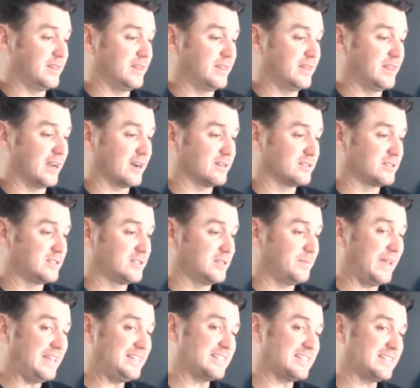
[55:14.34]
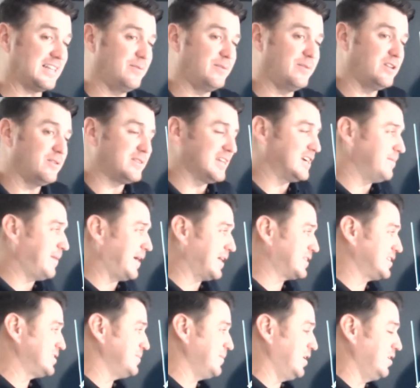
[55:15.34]
There's basically when you think
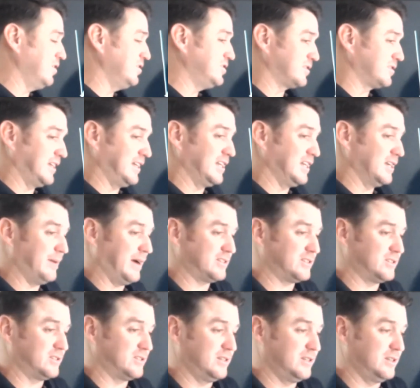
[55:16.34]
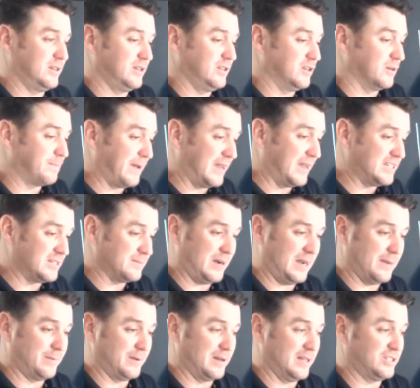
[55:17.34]
about this mode, you're thinking about your patient
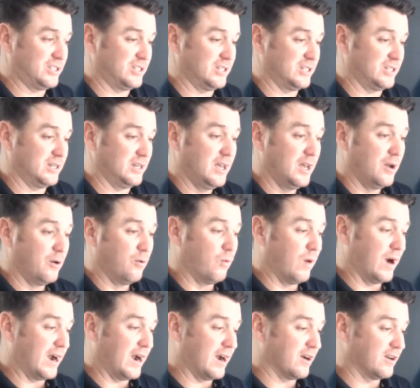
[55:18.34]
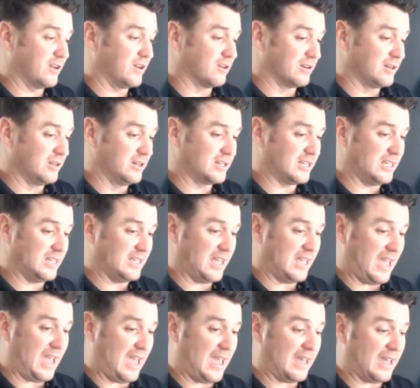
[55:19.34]
population where you're
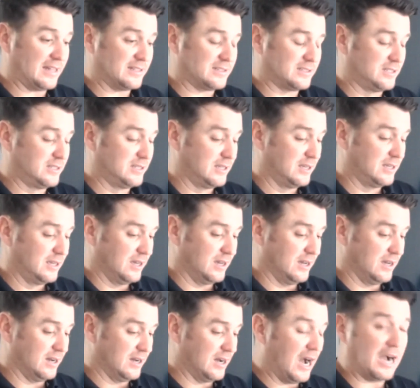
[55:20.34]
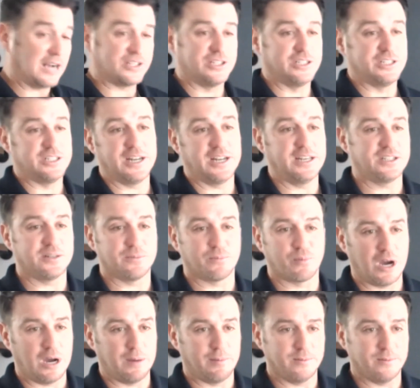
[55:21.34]
looking at uh, oxygenation
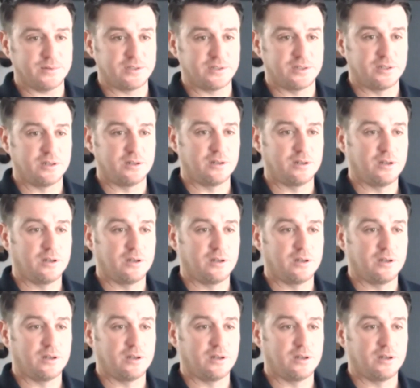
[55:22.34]
problems.